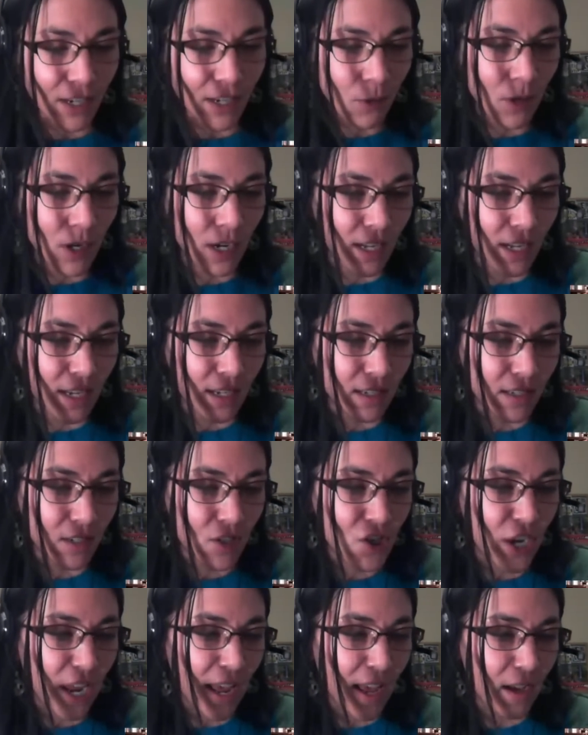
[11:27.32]
do you want to
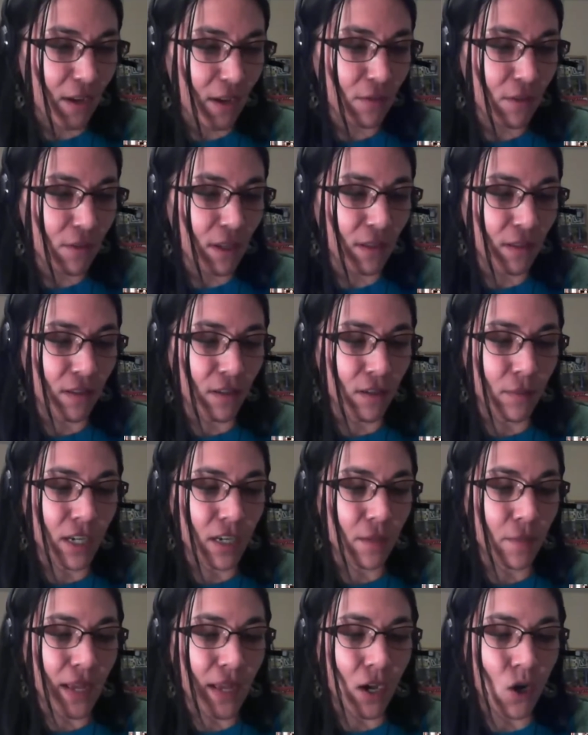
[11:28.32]
chat a little
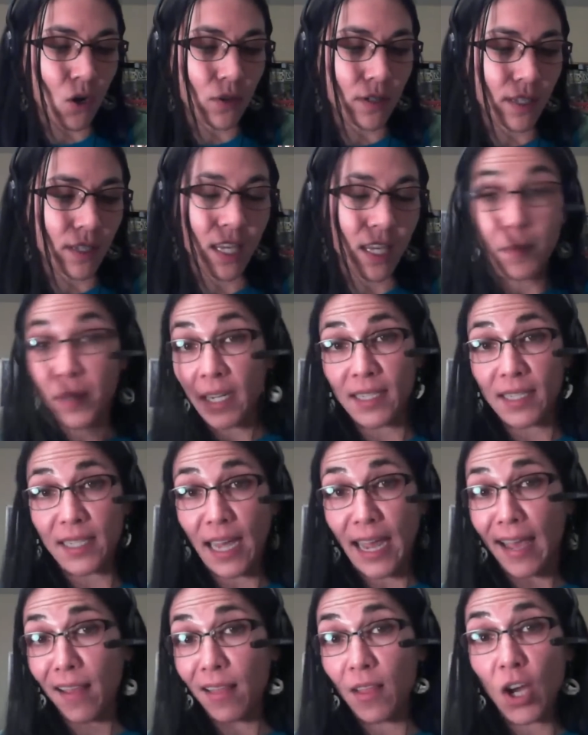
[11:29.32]
bit about keeping a
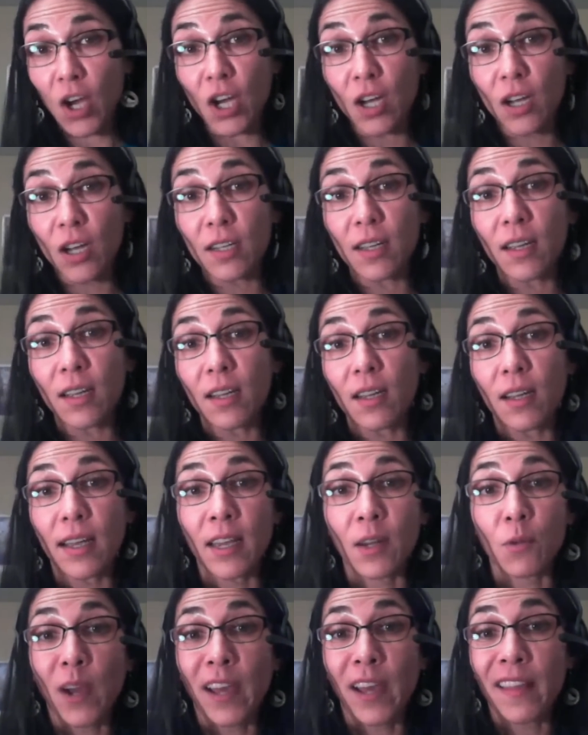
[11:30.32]
diet log
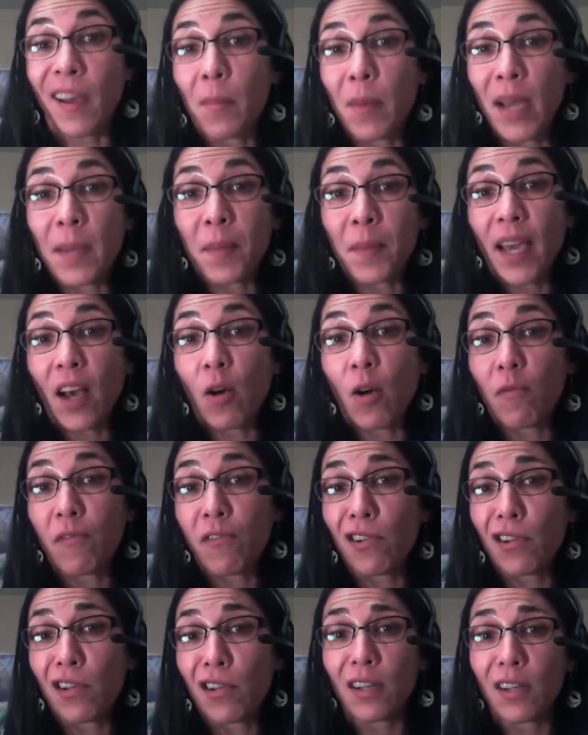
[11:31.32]
and why that might be
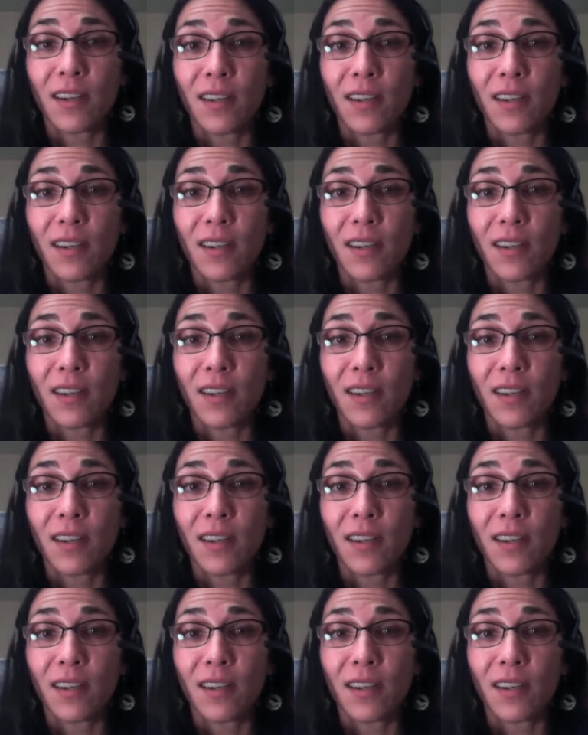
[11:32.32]
helpful?